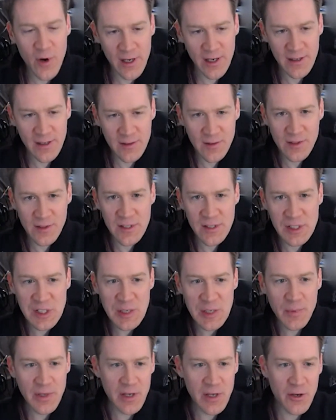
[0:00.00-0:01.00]
one
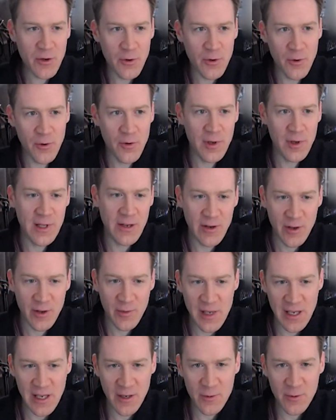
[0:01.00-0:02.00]
CPU and they
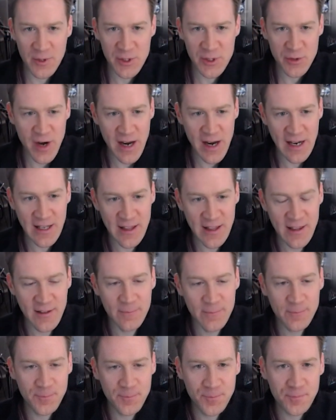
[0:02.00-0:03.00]
would all be equal
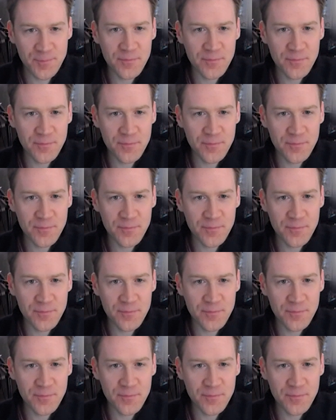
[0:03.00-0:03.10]
strength.